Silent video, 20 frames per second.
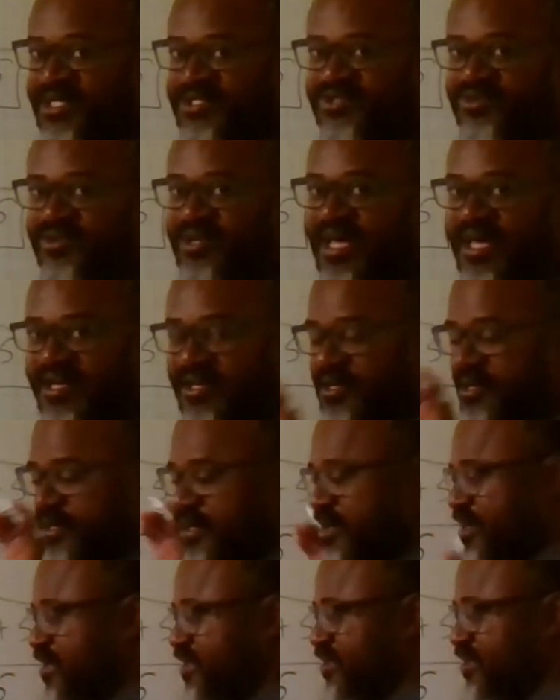So that
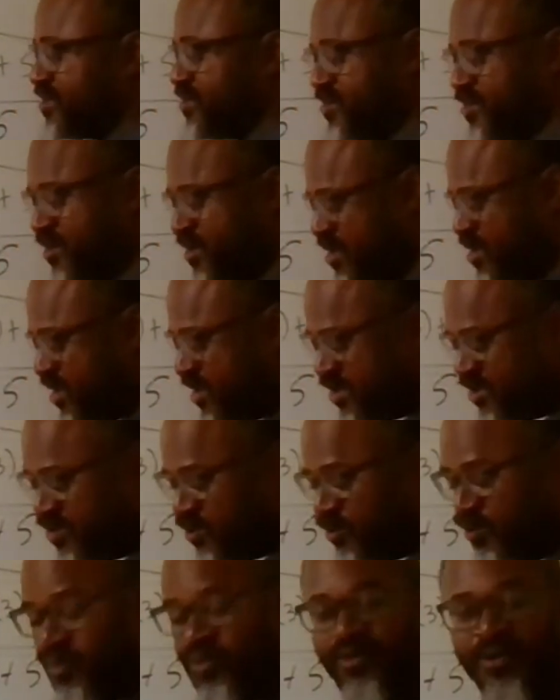the reason.
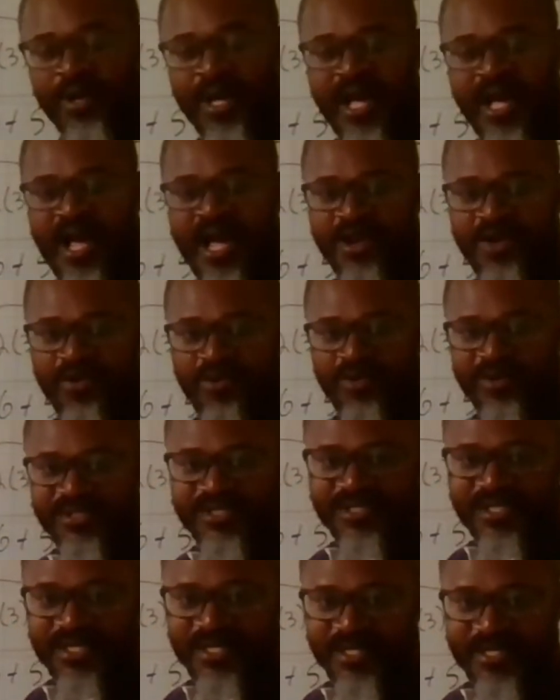So I know
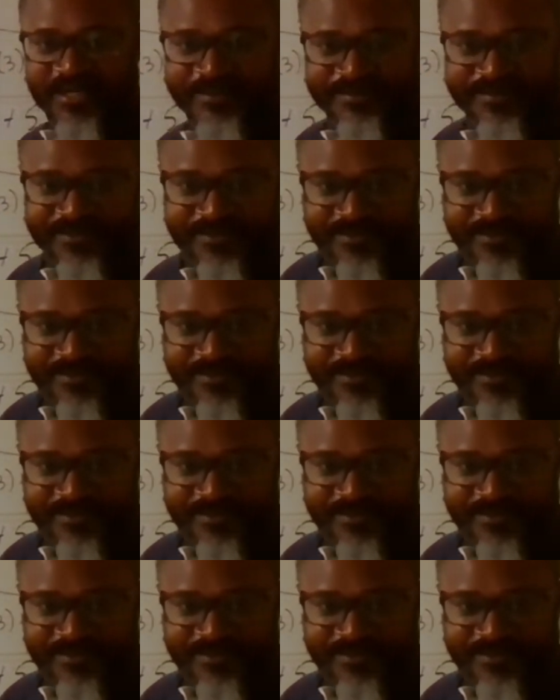it's a